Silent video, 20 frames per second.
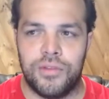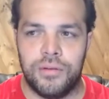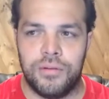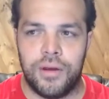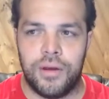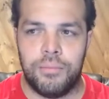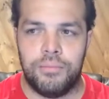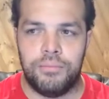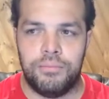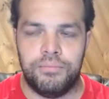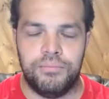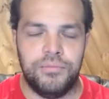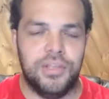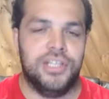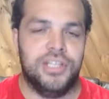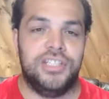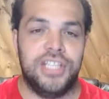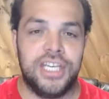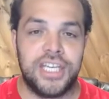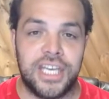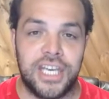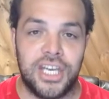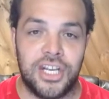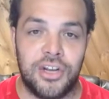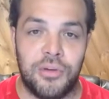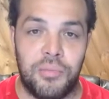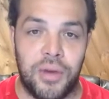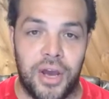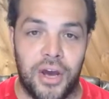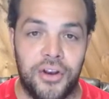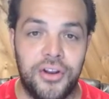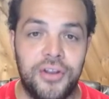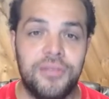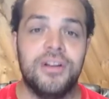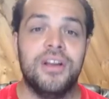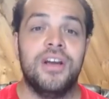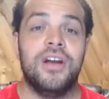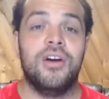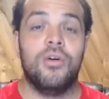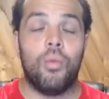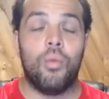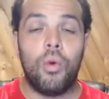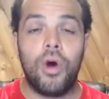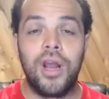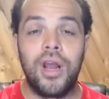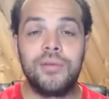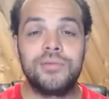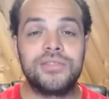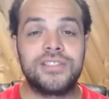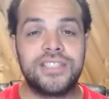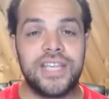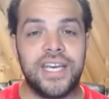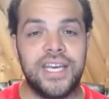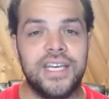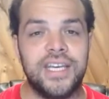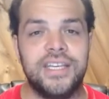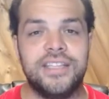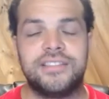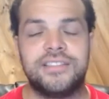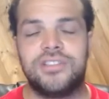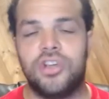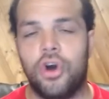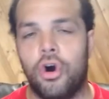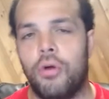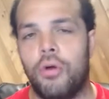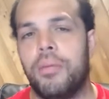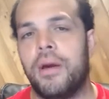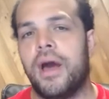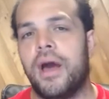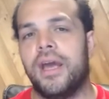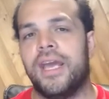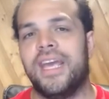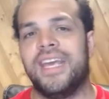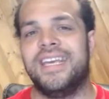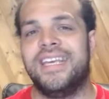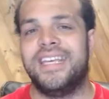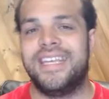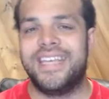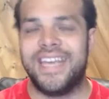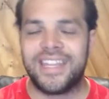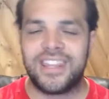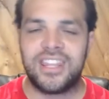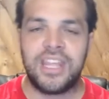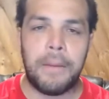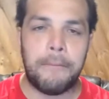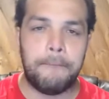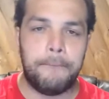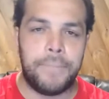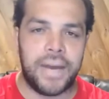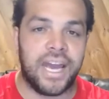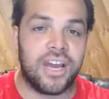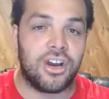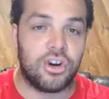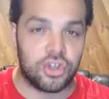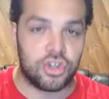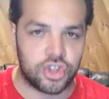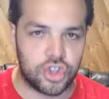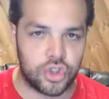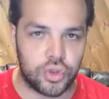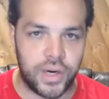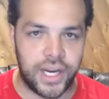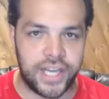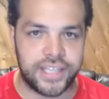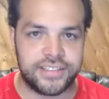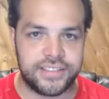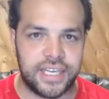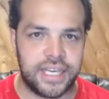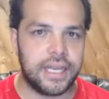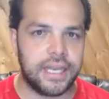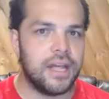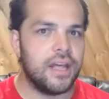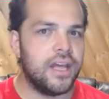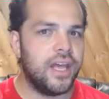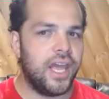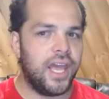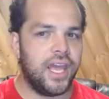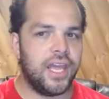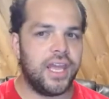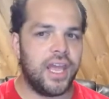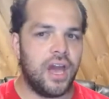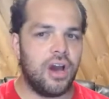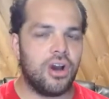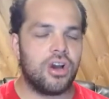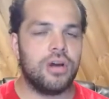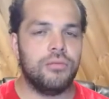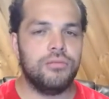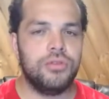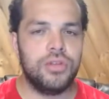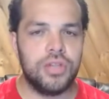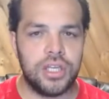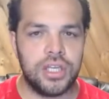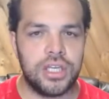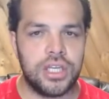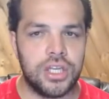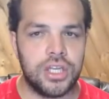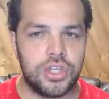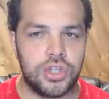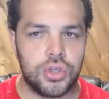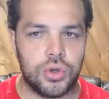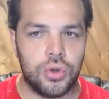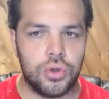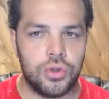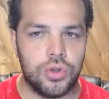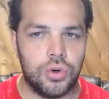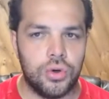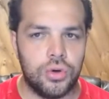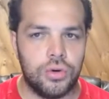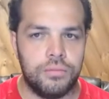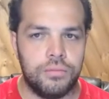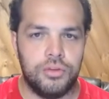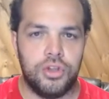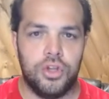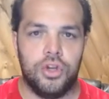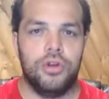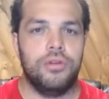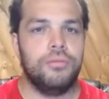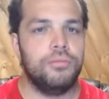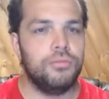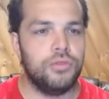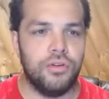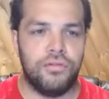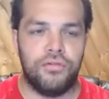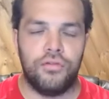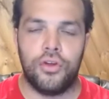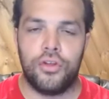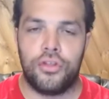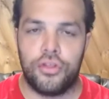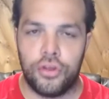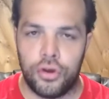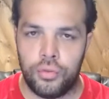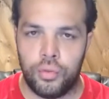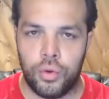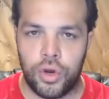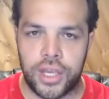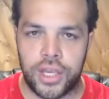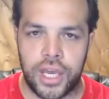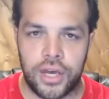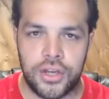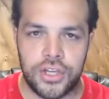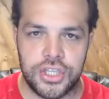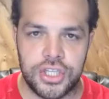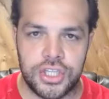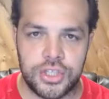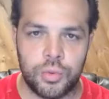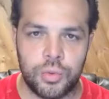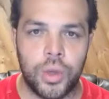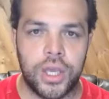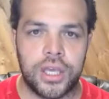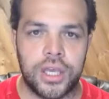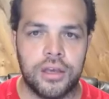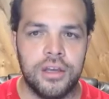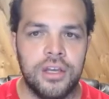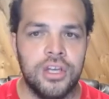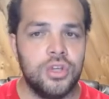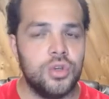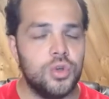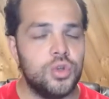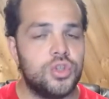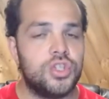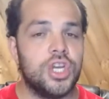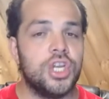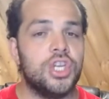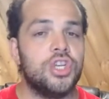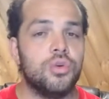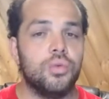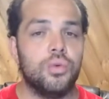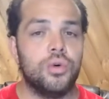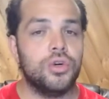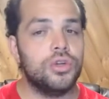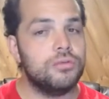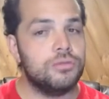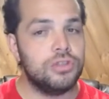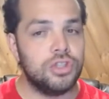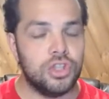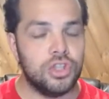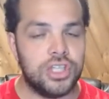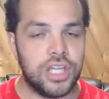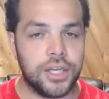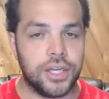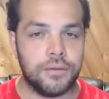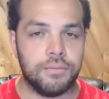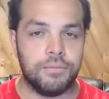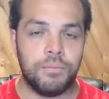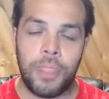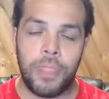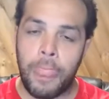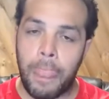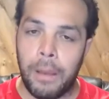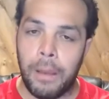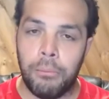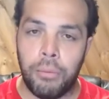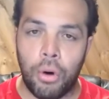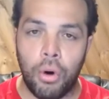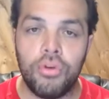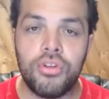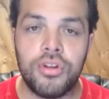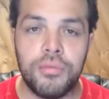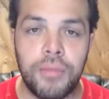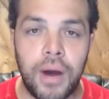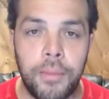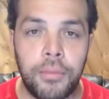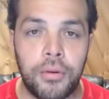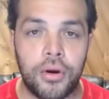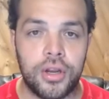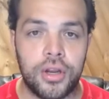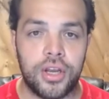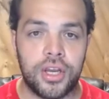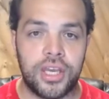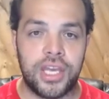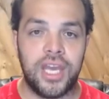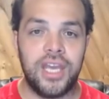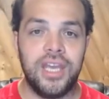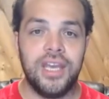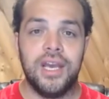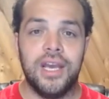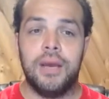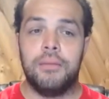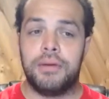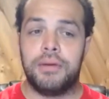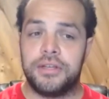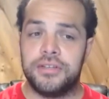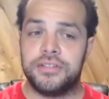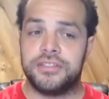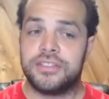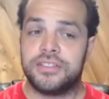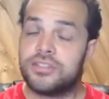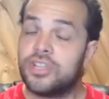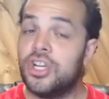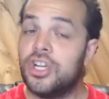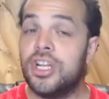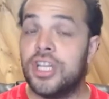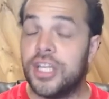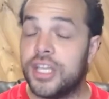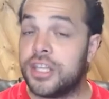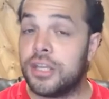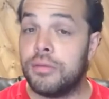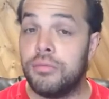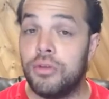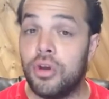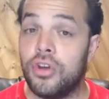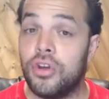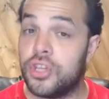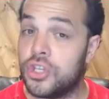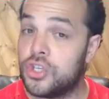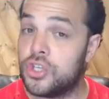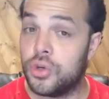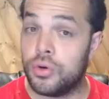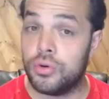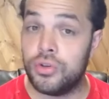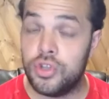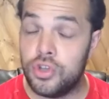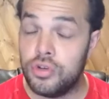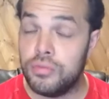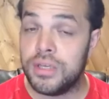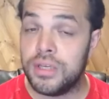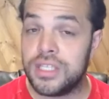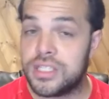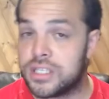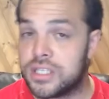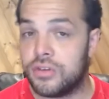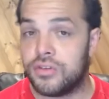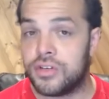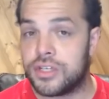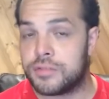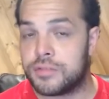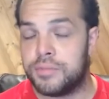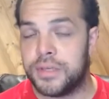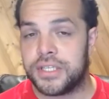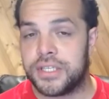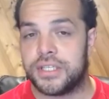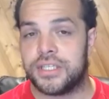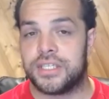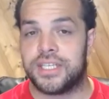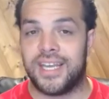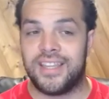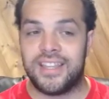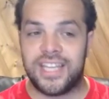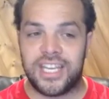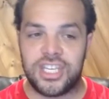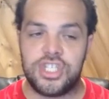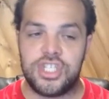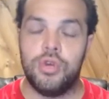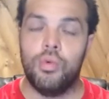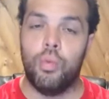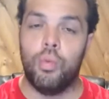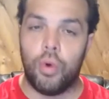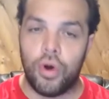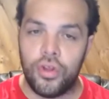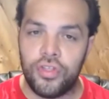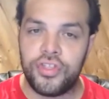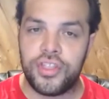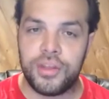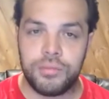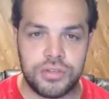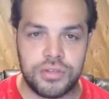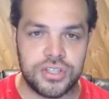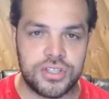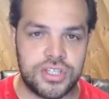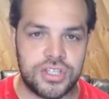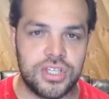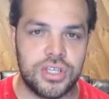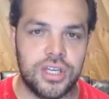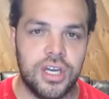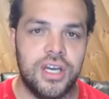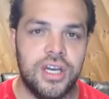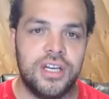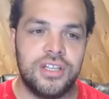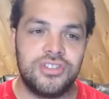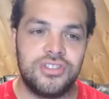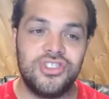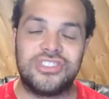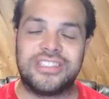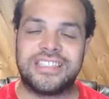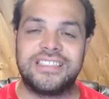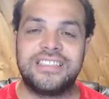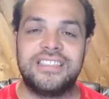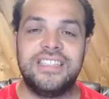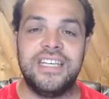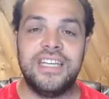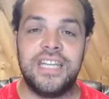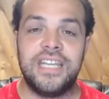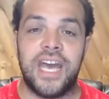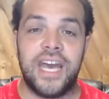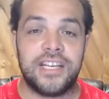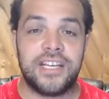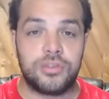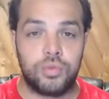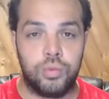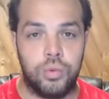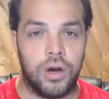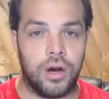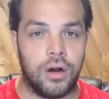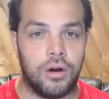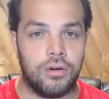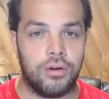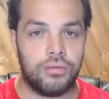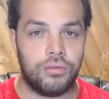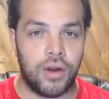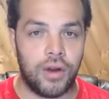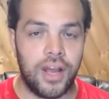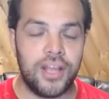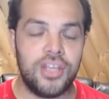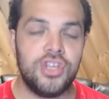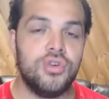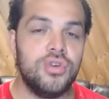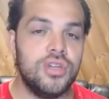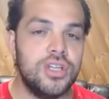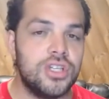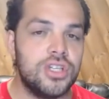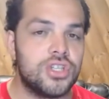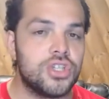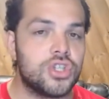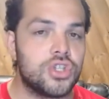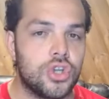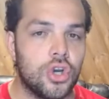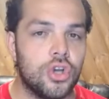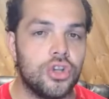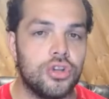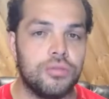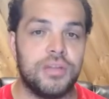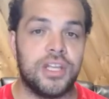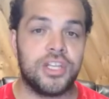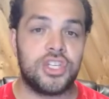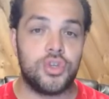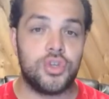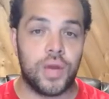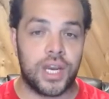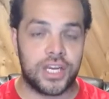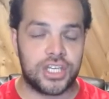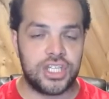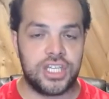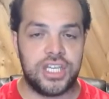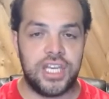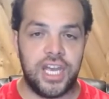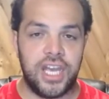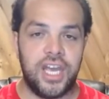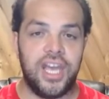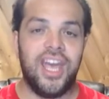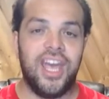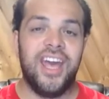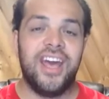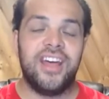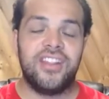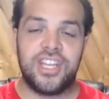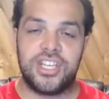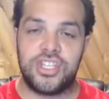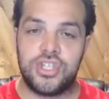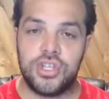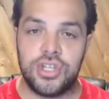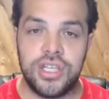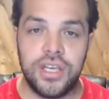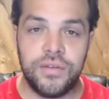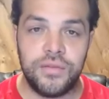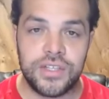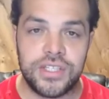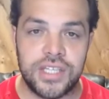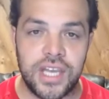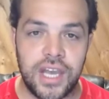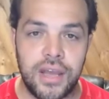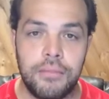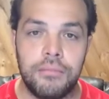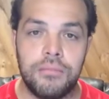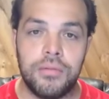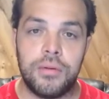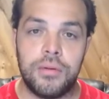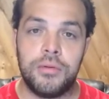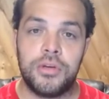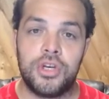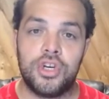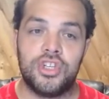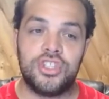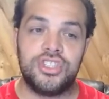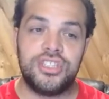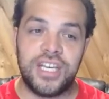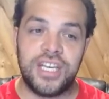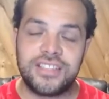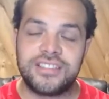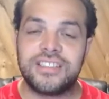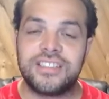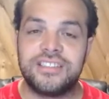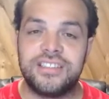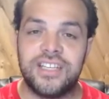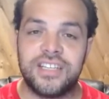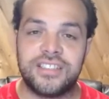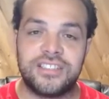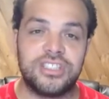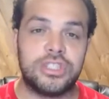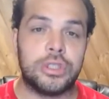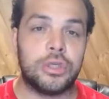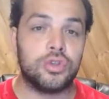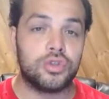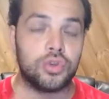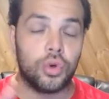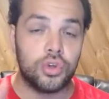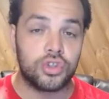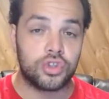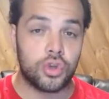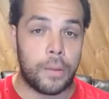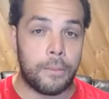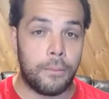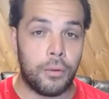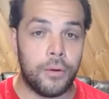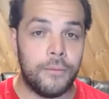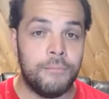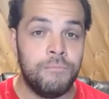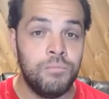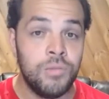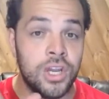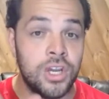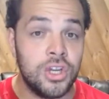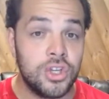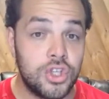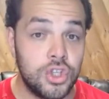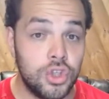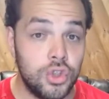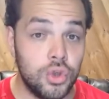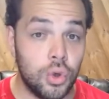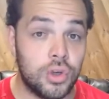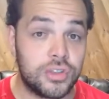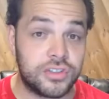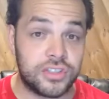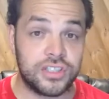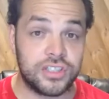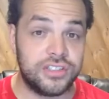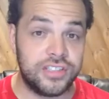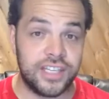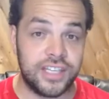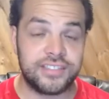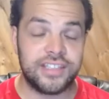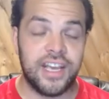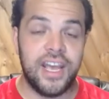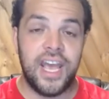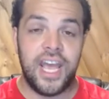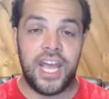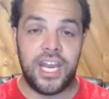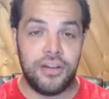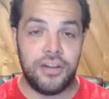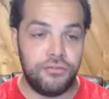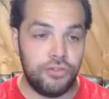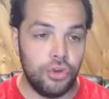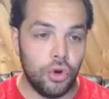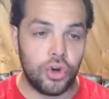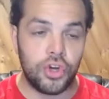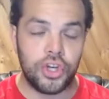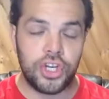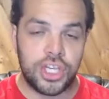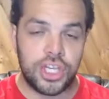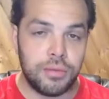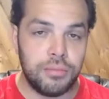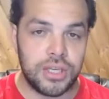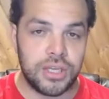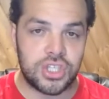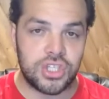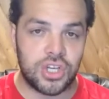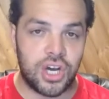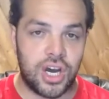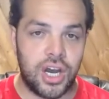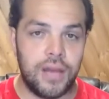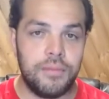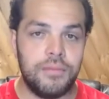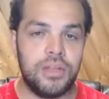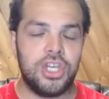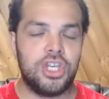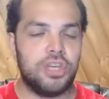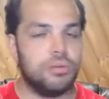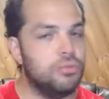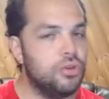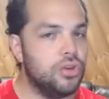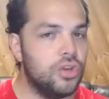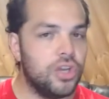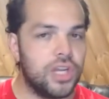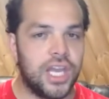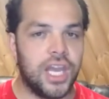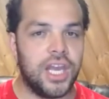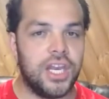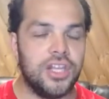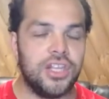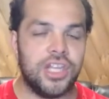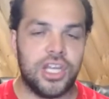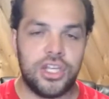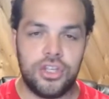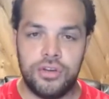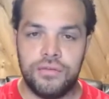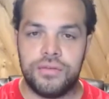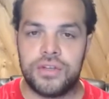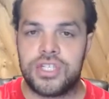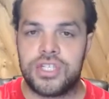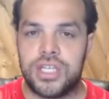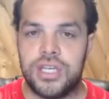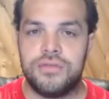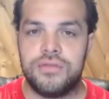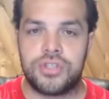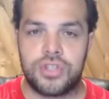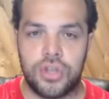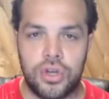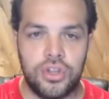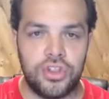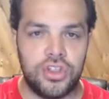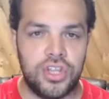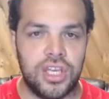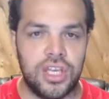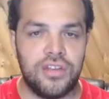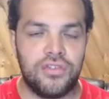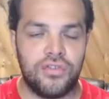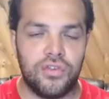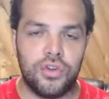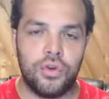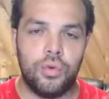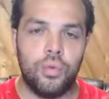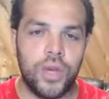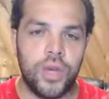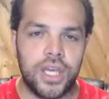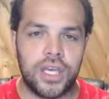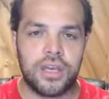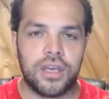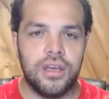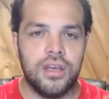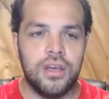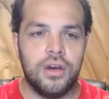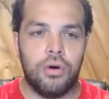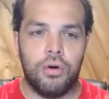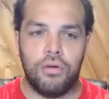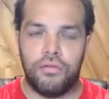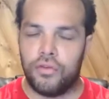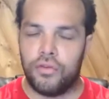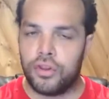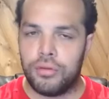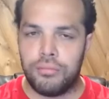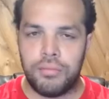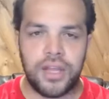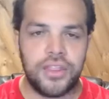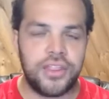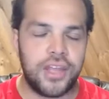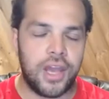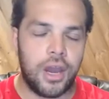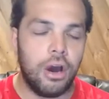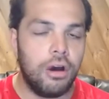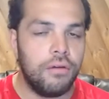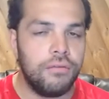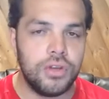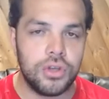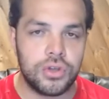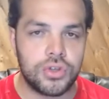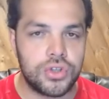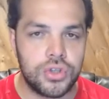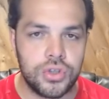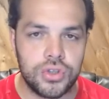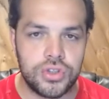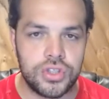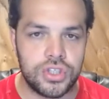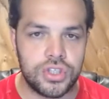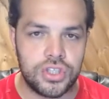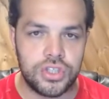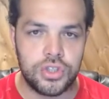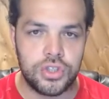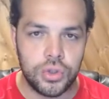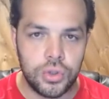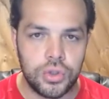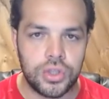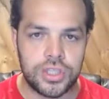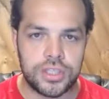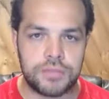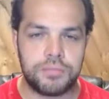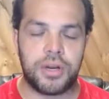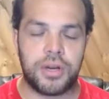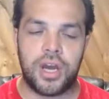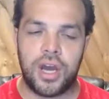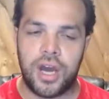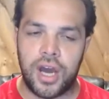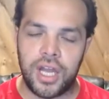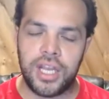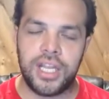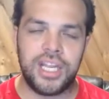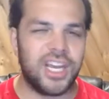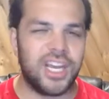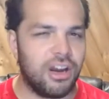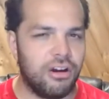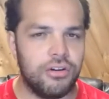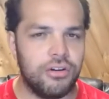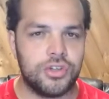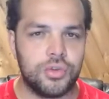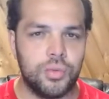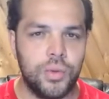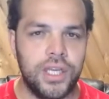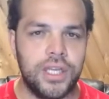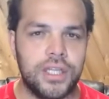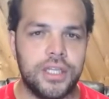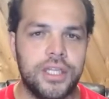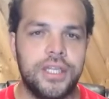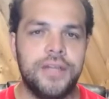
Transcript: a, a dickhead about it, what I'm saying is go about and get them back on track saying, hey, how come you didn't get your, your you know, your first third workout in this week? You said you would, you didn't. Pull them up on it, okay? Because it's gonna let them know that you you mean serious business and that you want them to, to succeed as well, right? You need to show them that you actually care, that you give a damn, because their success is also important to your success. And if you're going to commit time in communicating that you've achieved certain things for the week or for the month, however you're choosing to do this, but I highly encourage weekly,